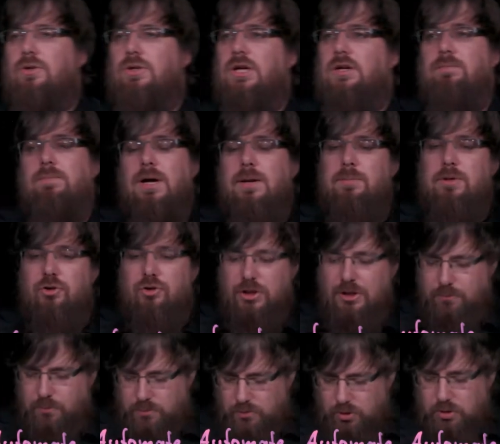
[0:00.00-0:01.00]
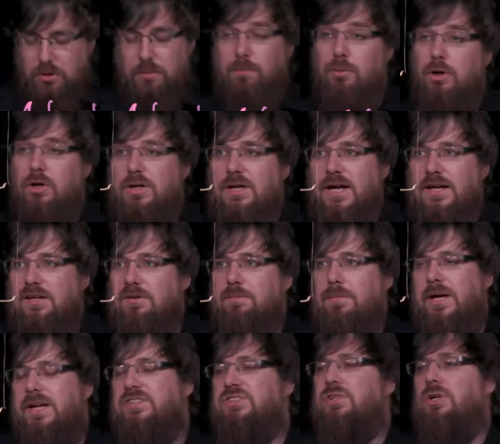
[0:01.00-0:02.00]
you can publish them on a per tenant
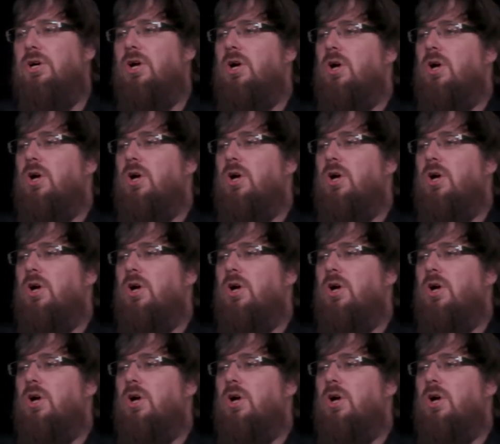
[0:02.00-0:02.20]
base